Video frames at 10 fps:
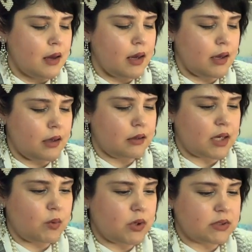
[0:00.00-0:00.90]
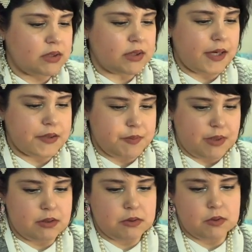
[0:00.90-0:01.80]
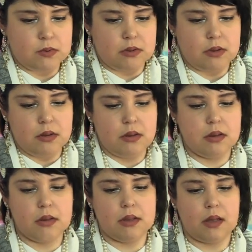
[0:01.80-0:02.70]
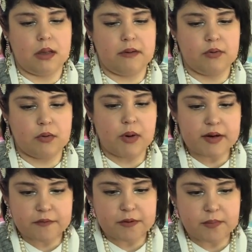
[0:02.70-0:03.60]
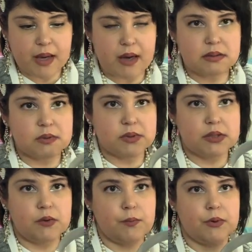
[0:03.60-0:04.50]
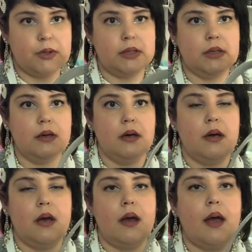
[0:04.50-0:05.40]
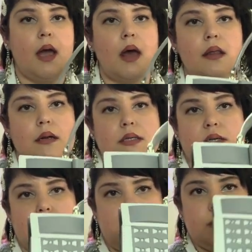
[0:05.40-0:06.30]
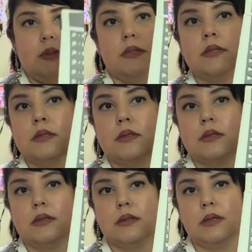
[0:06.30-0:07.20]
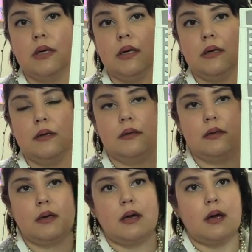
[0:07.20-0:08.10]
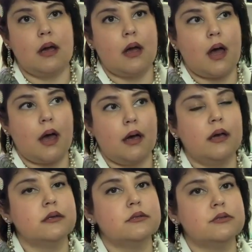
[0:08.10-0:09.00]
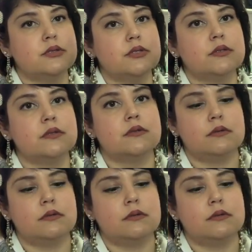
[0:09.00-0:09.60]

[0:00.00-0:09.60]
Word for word: And I walked in the Kate Spade store and there were quite a few bags that were so pretty. And then I saw this one and I just